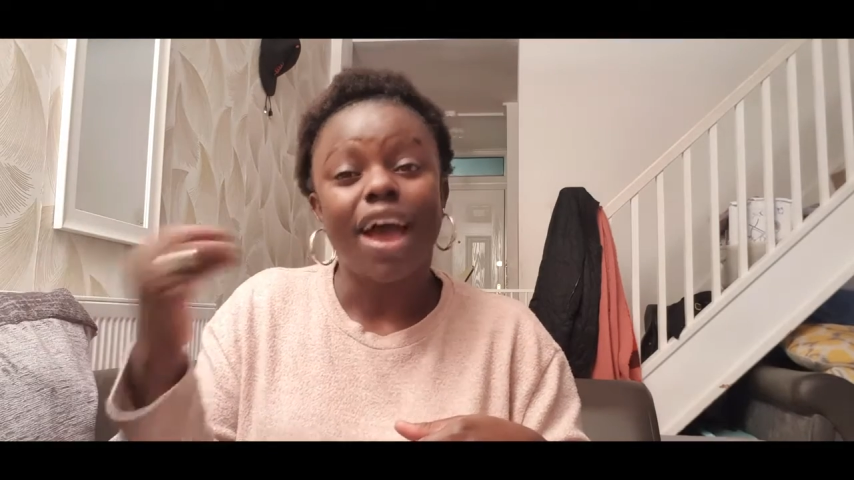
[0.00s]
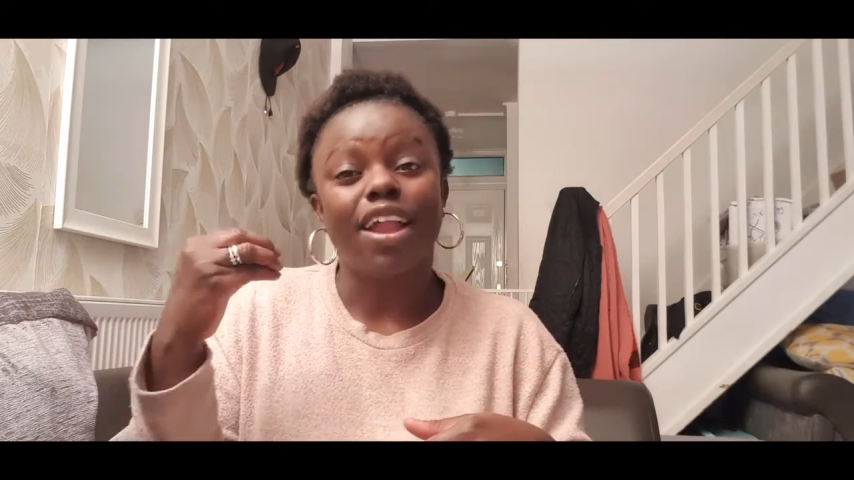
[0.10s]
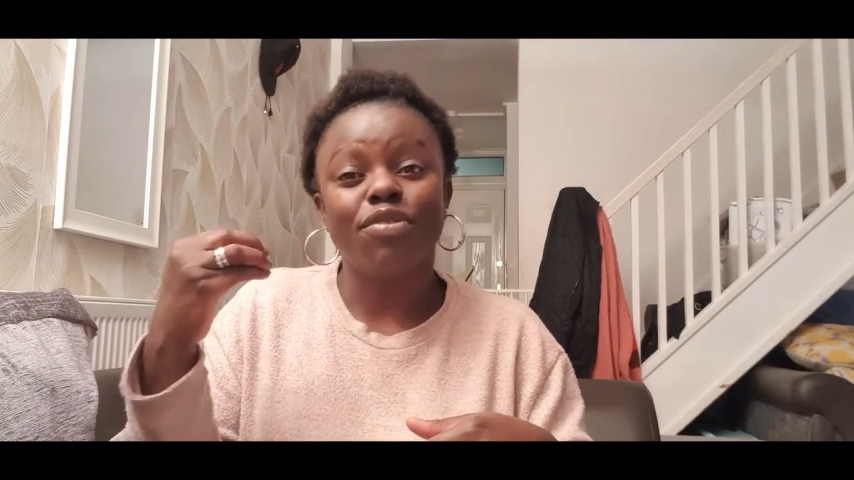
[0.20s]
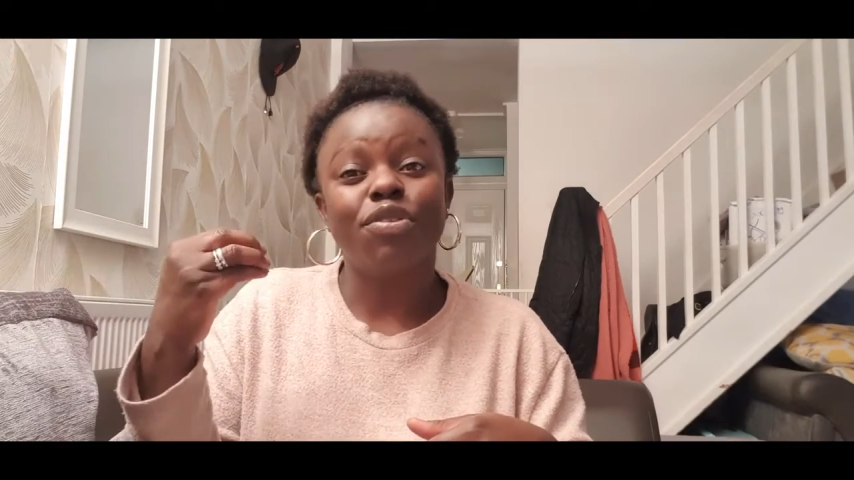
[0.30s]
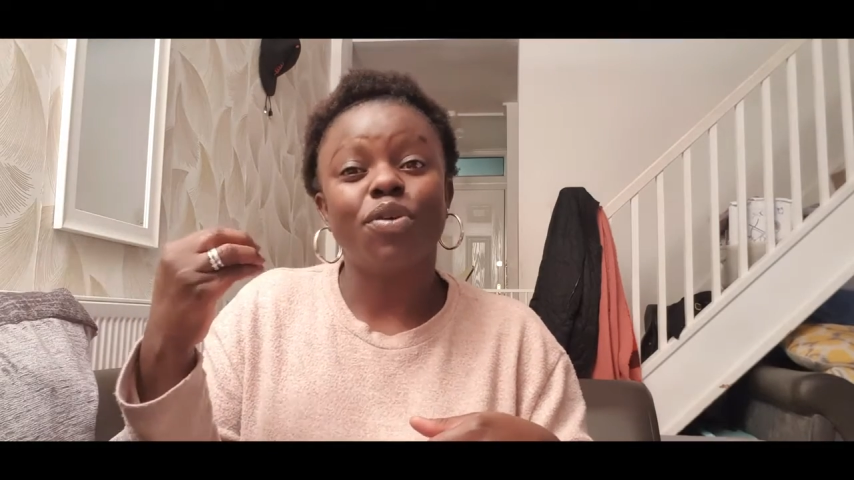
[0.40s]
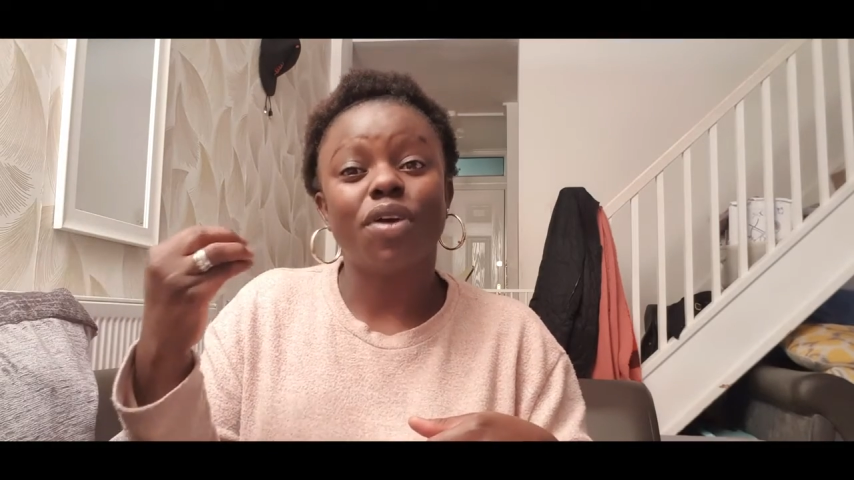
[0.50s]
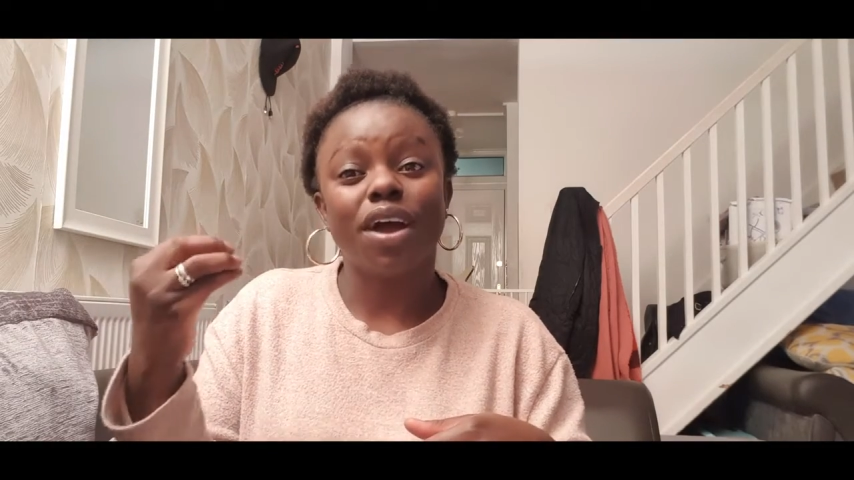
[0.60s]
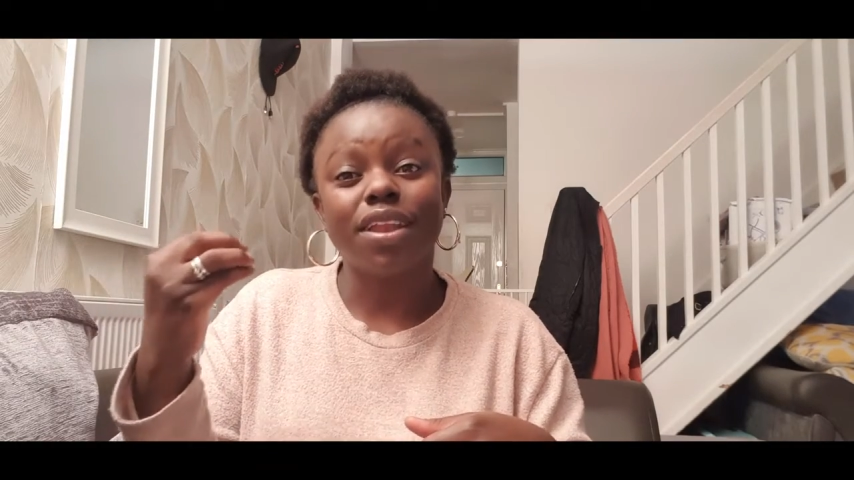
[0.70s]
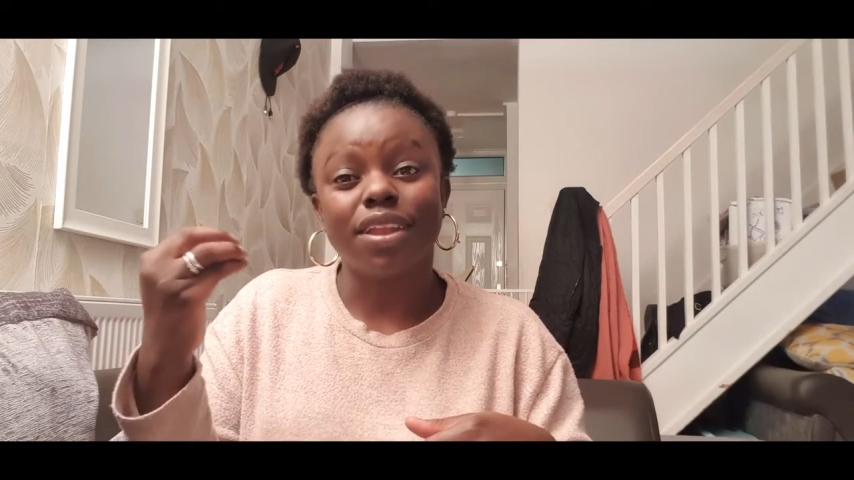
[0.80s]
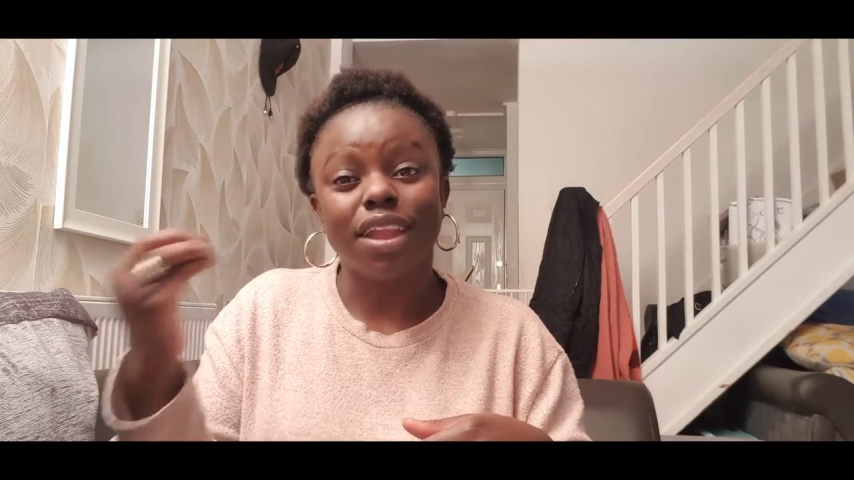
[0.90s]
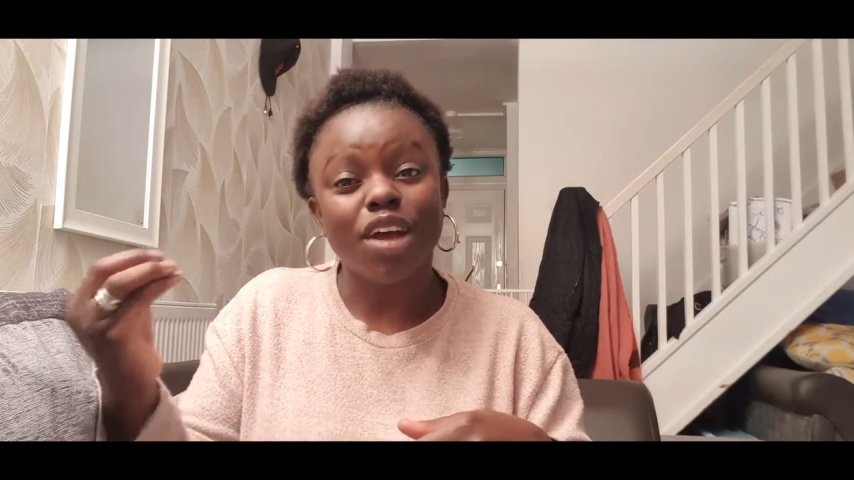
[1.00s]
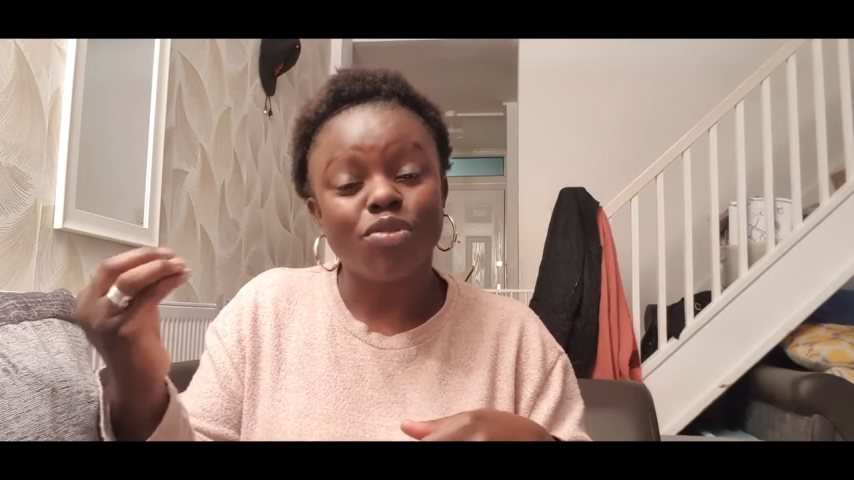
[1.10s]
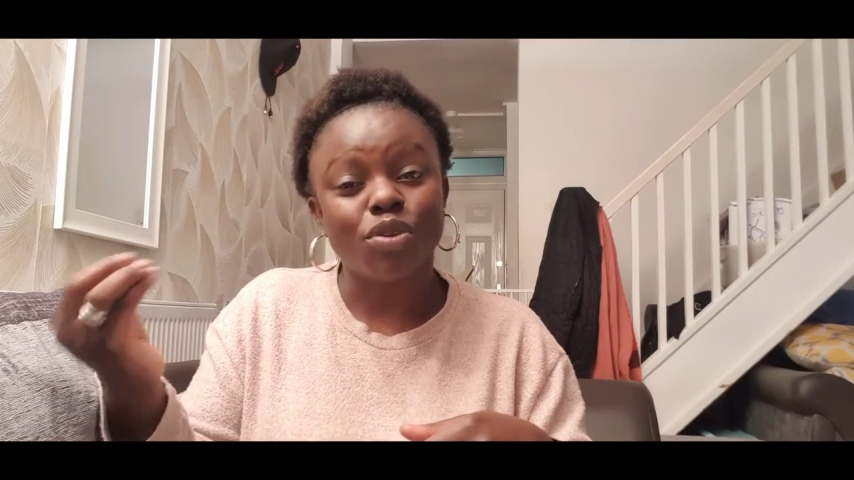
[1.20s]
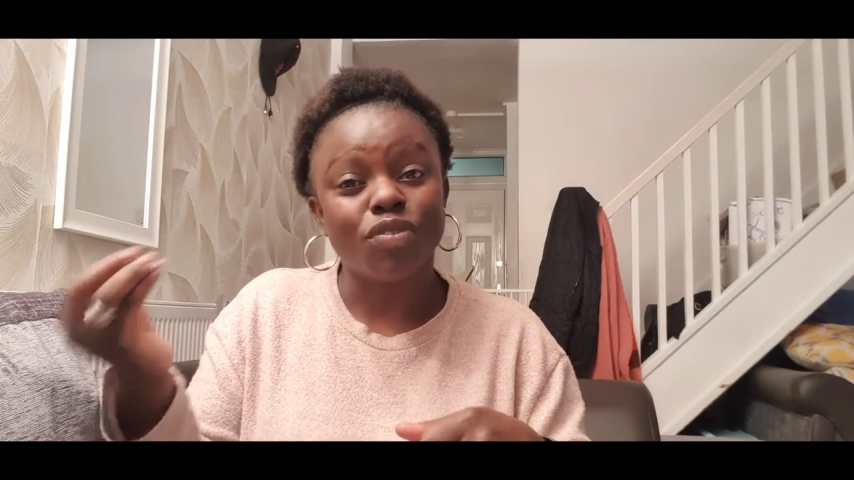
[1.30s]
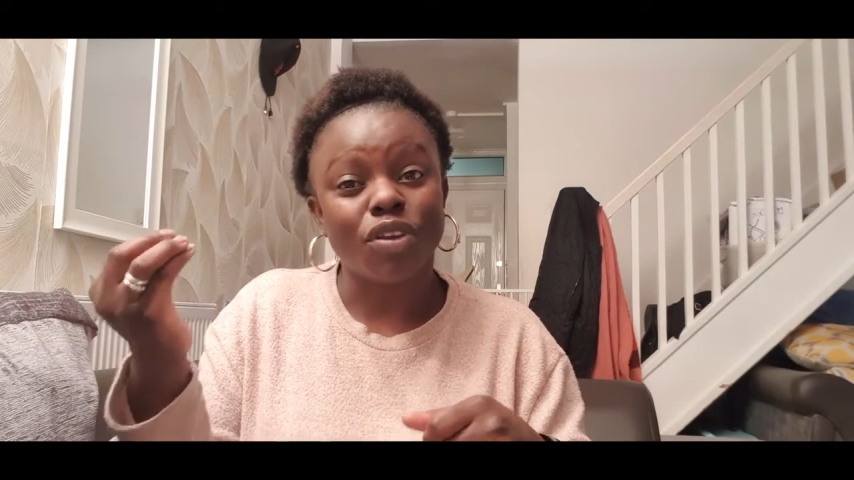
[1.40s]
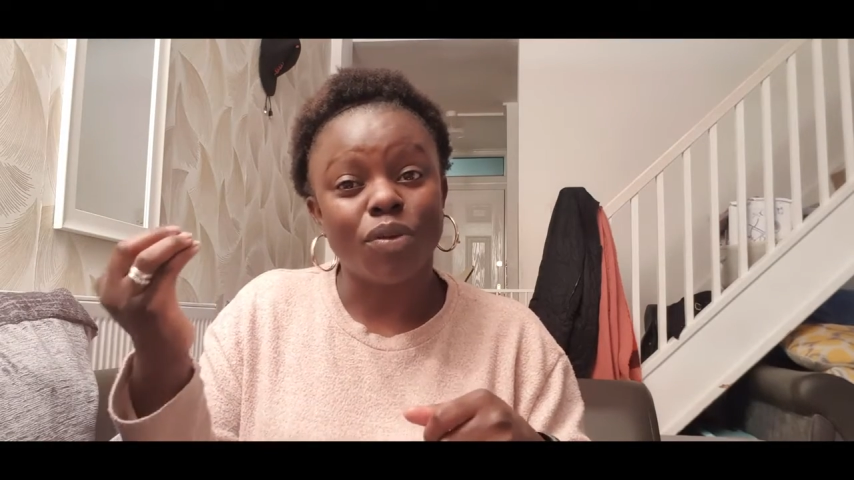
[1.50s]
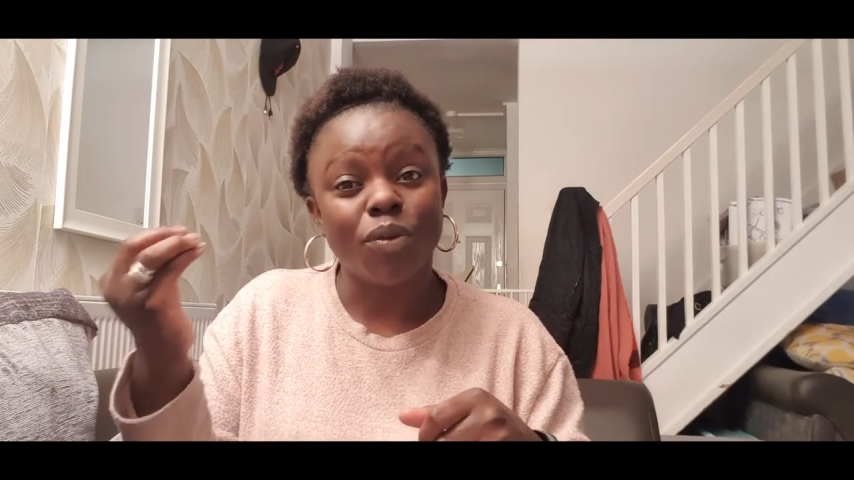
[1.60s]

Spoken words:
And if you don't earn enough to even